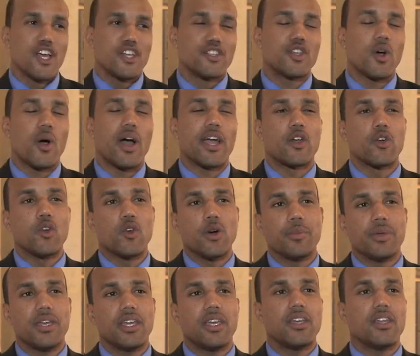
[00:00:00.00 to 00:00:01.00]
So I grew
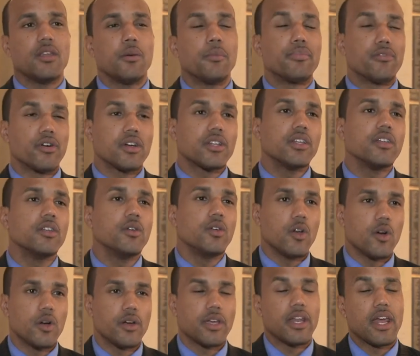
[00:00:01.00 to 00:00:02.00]
up in Brooklyn, New
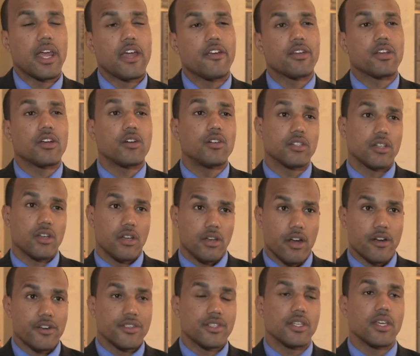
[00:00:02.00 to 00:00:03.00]
York, in an area called
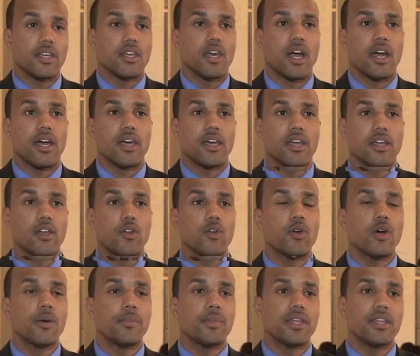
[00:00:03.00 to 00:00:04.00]
Canarsie. I
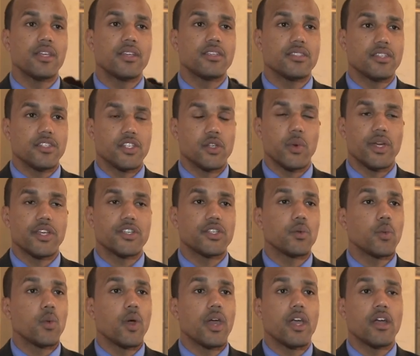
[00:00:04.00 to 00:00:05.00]
grew up in a
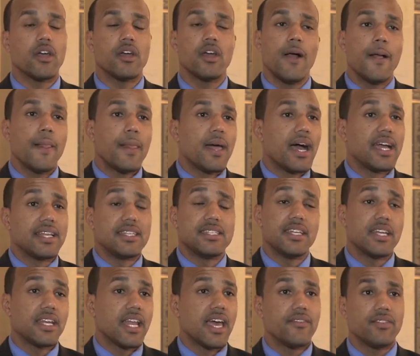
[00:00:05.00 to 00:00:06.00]
situation where I
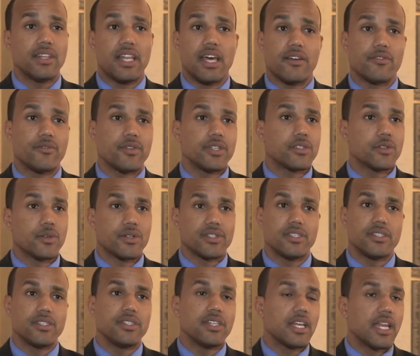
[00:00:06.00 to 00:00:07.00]
didn't have a lot of
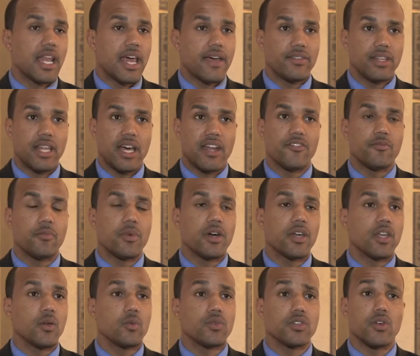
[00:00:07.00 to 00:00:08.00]
resources, didn't have a lot of
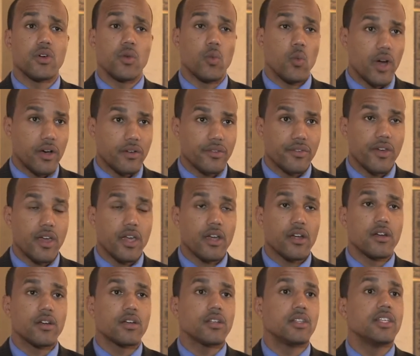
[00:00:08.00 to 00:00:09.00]
money, was on
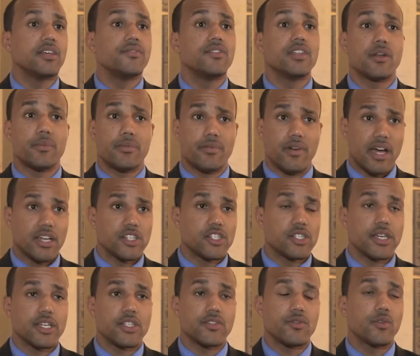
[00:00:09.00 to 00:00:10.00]
welfare, lived in the
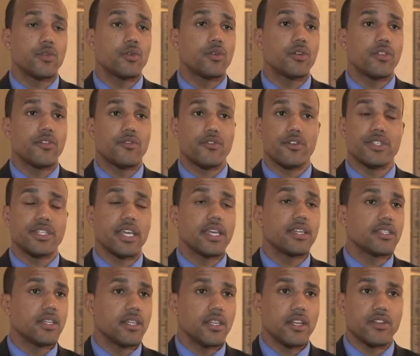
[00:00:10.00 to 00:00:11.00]
projects for the first
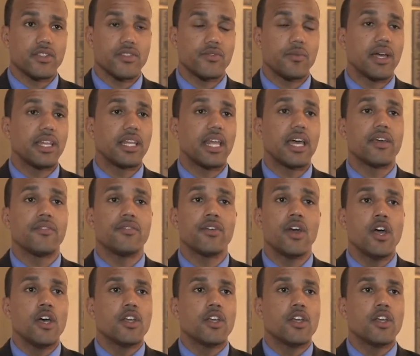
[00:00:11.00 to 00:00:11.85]
18 years of my life.